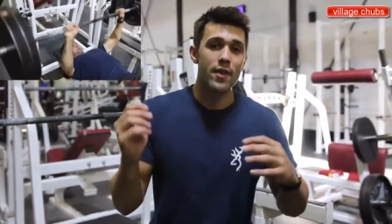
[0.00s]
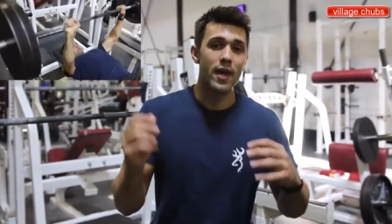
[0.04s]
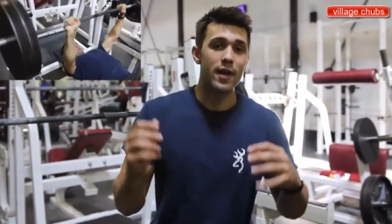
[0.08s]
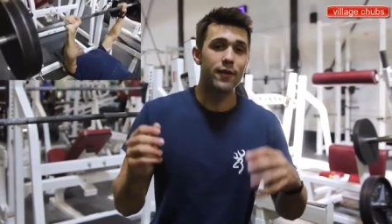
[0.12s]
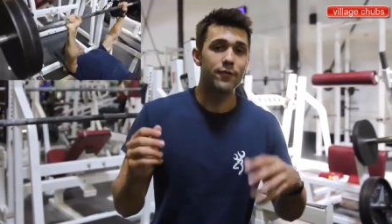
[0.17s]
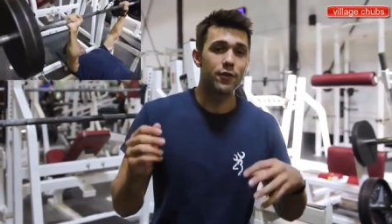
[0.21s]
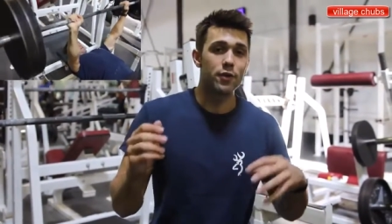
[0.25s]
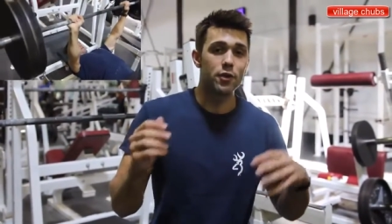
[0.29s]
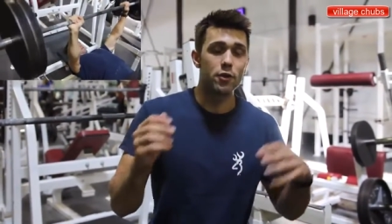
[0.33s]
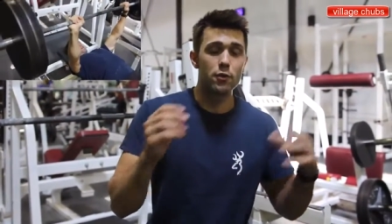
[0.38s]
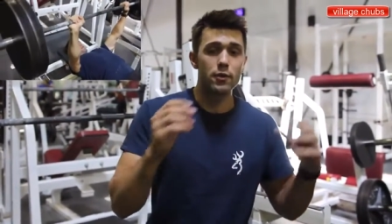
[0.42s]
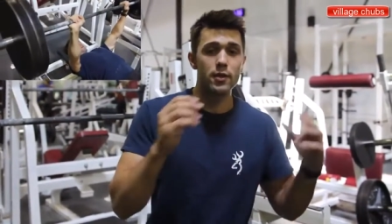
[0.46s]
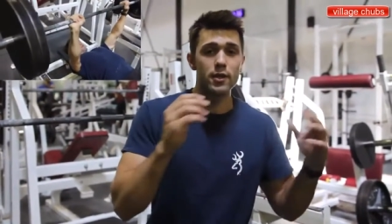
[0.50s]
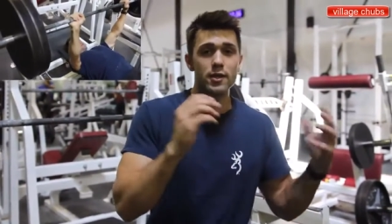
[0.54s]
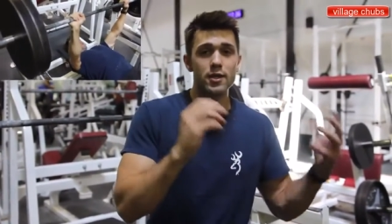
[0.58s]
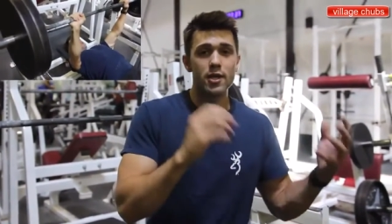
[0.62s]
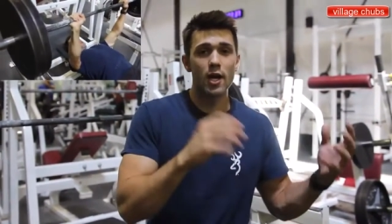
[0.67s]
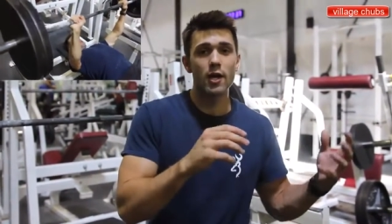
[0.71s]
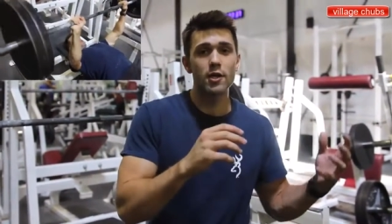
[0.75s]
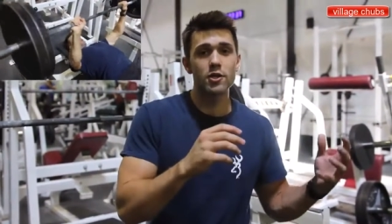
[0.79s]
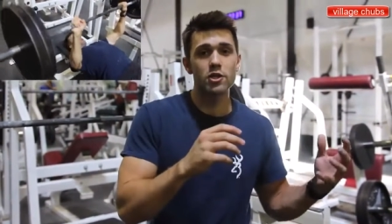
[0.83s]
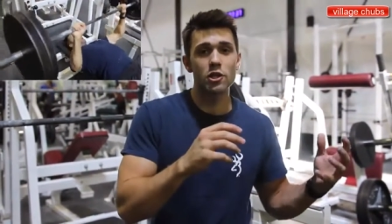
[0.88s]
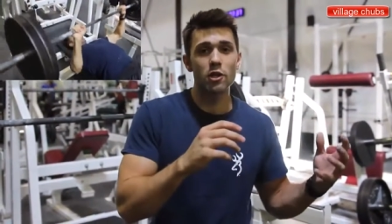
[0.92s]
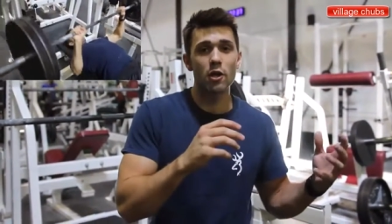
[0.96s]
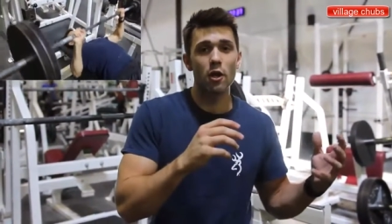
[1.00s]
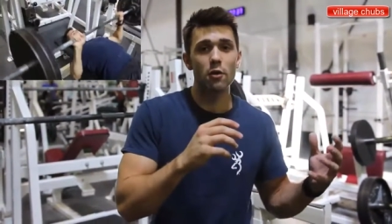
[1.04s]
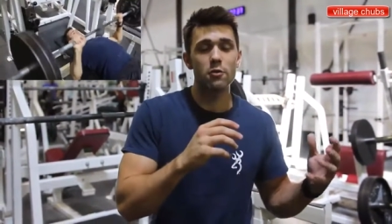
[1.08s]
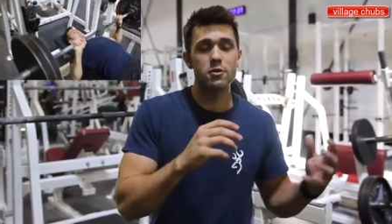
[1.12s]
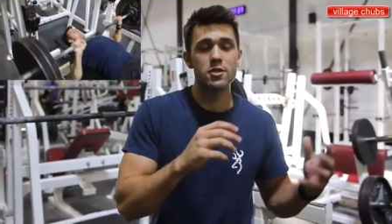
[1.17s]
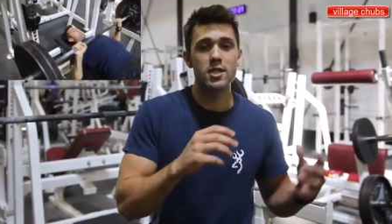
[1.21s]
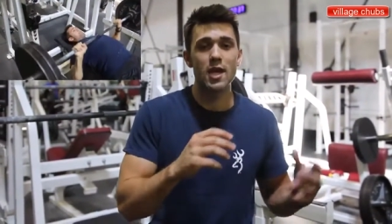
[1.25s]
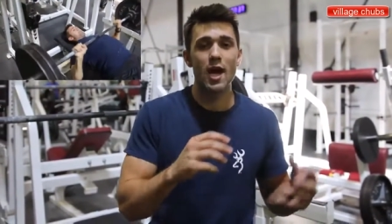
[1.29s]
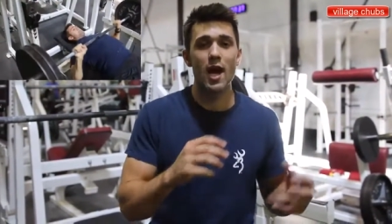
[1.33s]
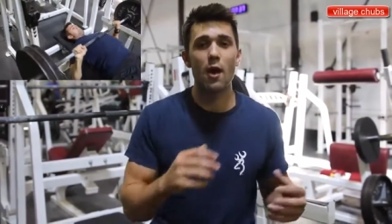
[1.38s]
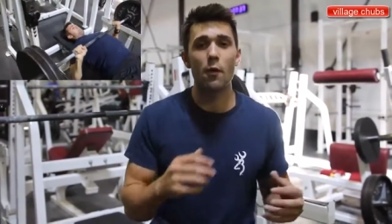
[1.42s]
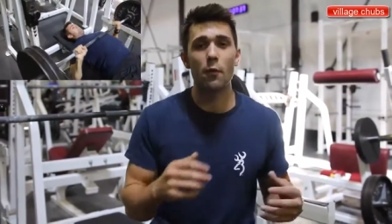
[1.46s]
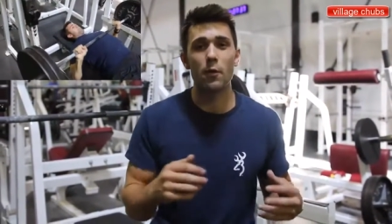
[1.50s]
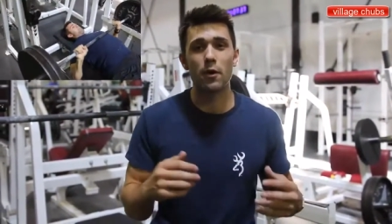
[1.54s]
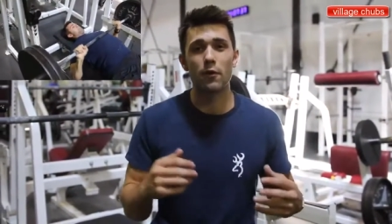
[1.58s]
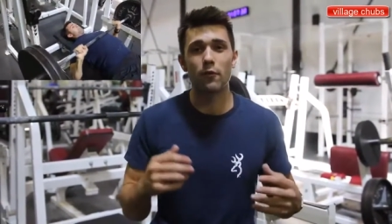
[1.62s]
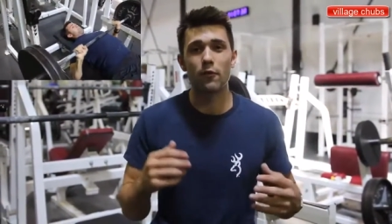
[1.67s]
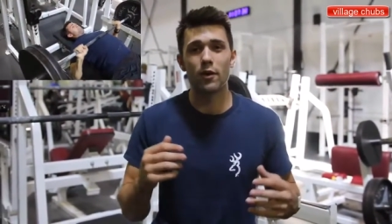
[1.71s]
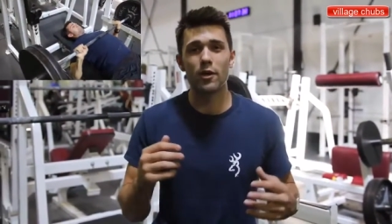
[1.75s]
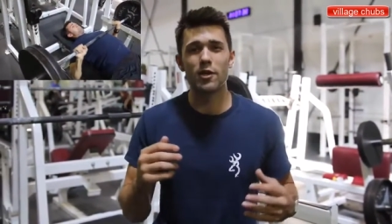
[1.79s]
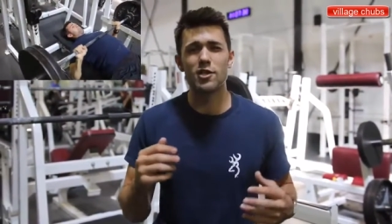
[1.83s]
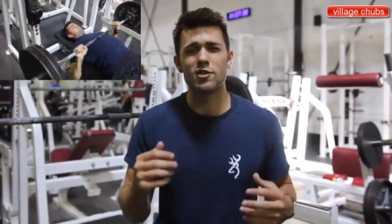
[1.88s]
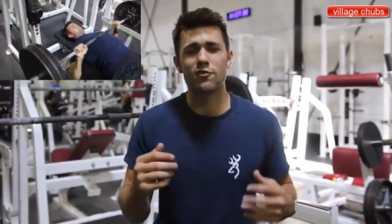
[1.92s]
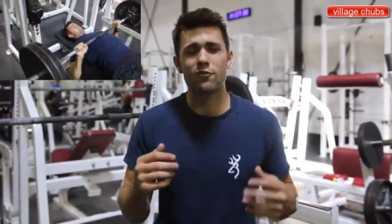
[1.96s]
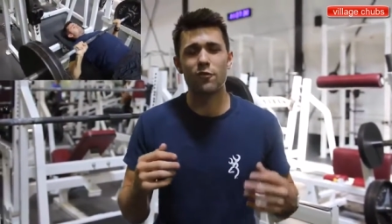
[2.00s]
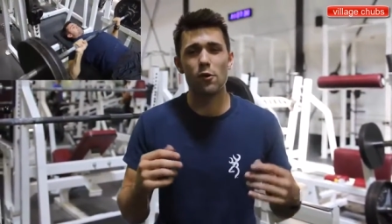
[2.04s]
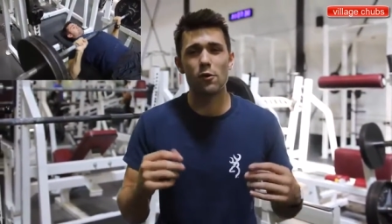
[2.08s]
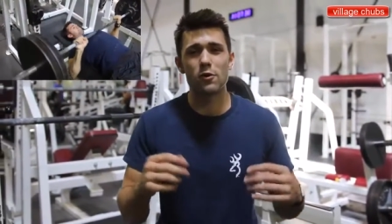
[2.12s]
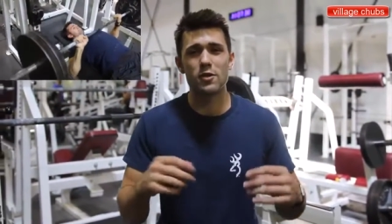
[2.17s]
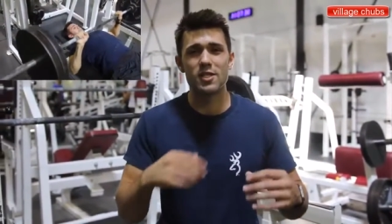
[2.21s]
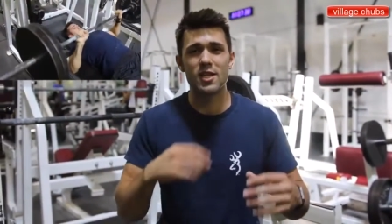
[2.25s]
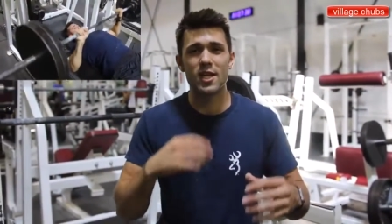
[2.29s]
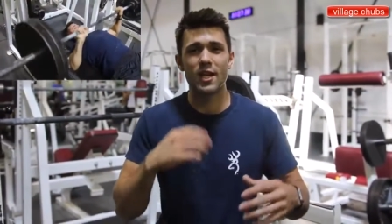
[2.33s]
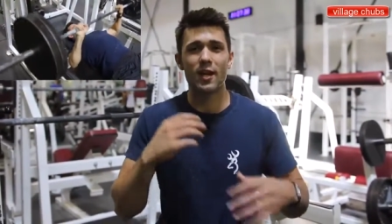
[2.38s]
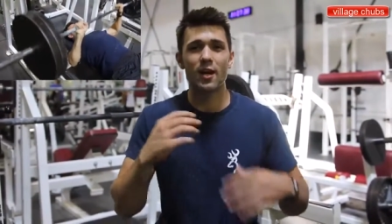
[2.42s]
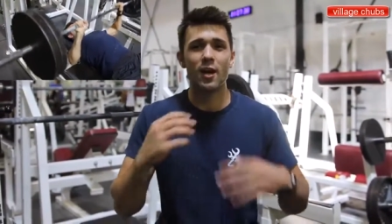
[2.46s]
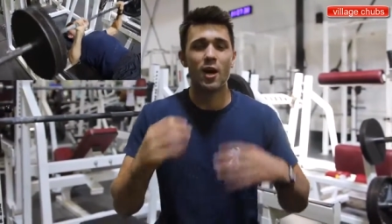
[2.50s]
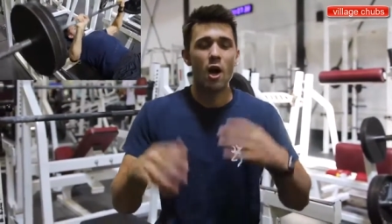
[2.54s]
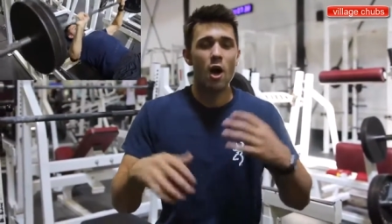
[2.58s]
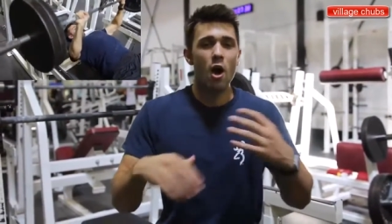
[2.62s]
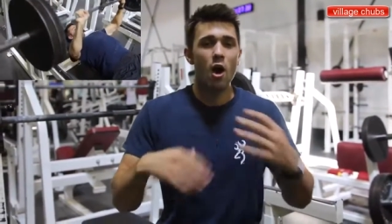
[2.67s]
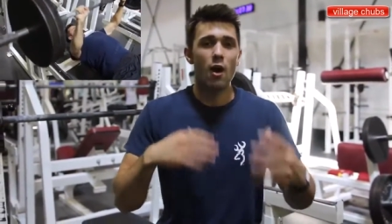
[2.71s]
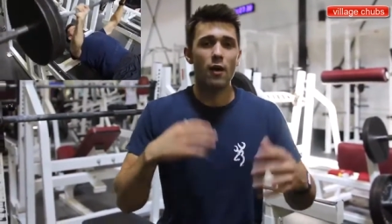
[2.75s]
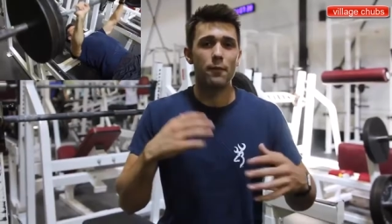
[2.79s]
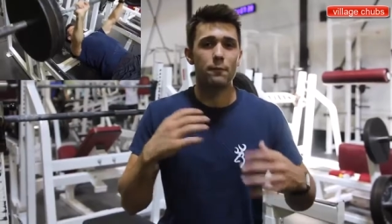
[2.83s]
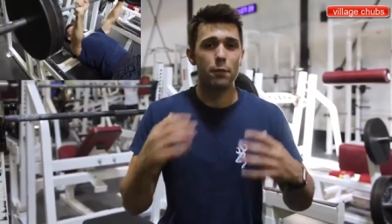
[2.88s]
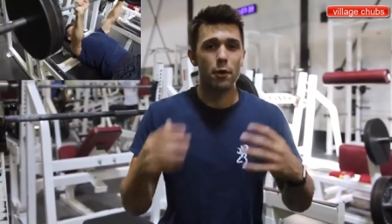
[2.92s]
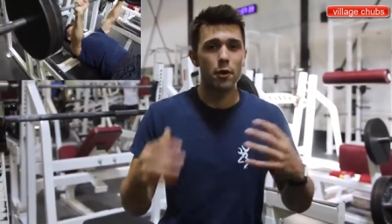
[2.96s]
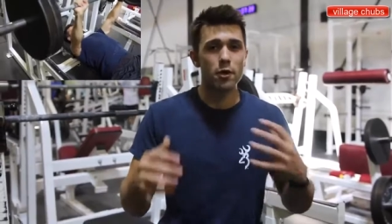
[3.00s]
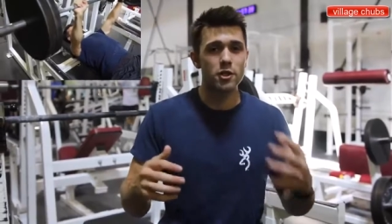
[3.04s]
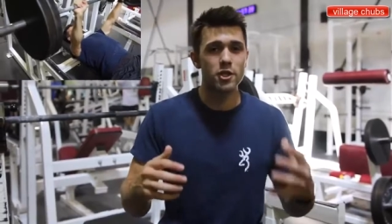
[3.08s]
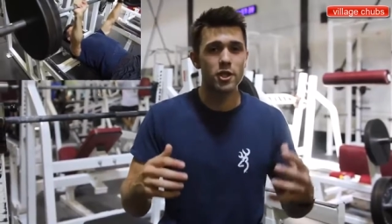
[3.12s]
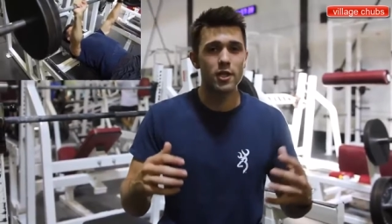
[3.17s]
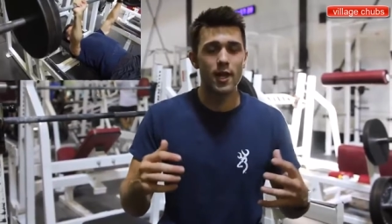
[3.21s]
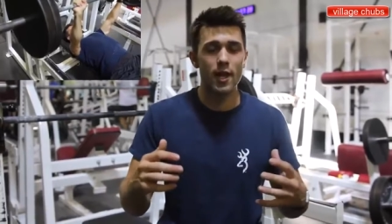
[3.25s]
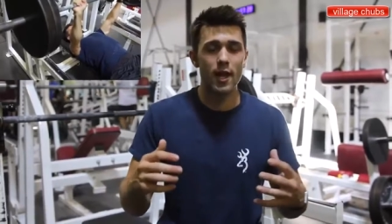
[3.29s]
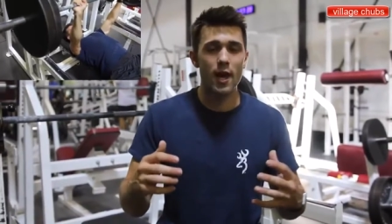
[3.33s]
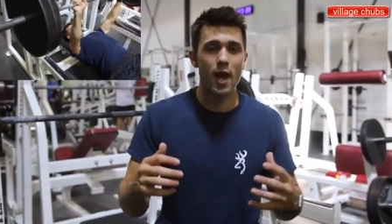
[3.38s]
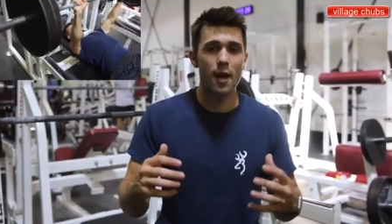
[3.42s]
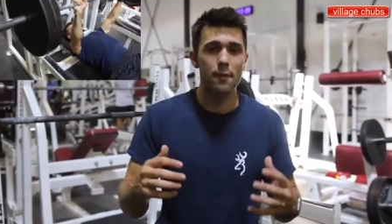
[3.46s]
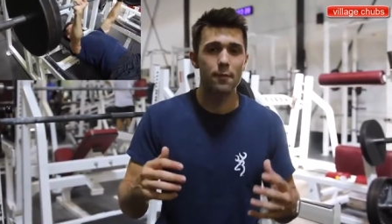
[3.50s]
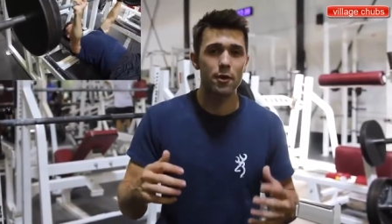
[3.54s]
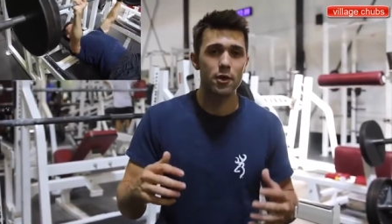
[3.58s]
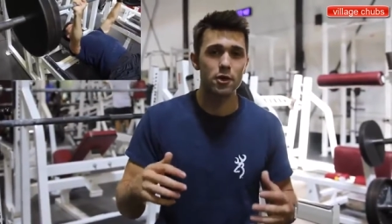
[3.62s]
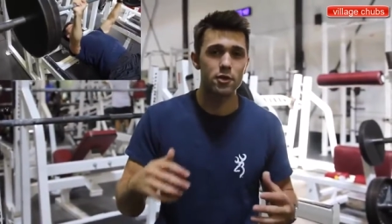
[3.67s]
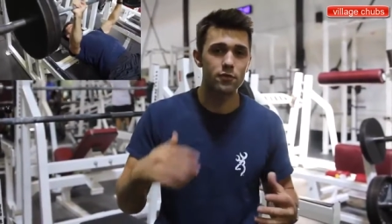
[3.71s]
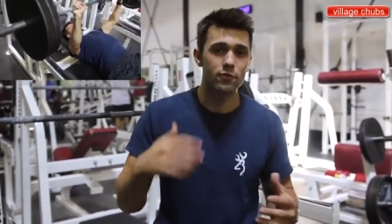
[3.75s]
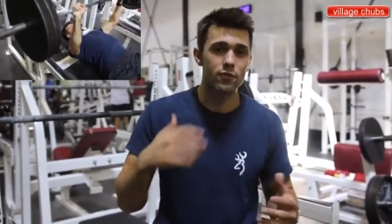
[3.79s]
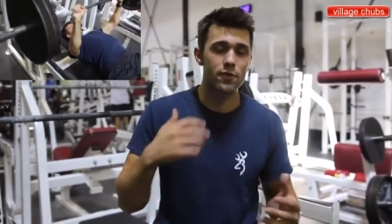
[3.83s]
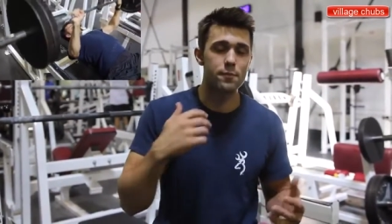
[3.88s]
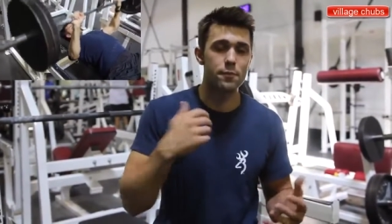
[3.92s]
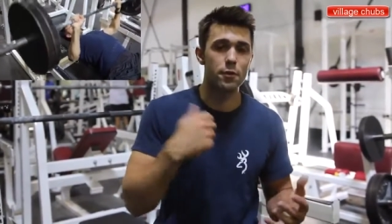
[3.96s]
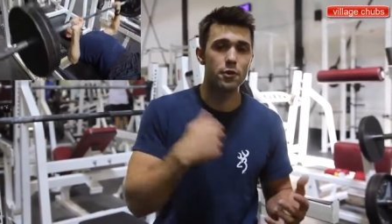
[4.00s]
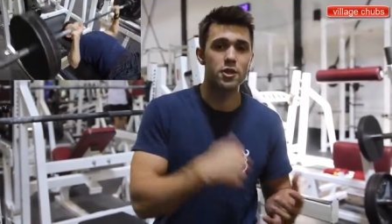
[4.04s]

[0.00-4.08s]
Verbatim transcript: than if you're doing the touch and go style where you're really just focusing on pushing that hypertrophy,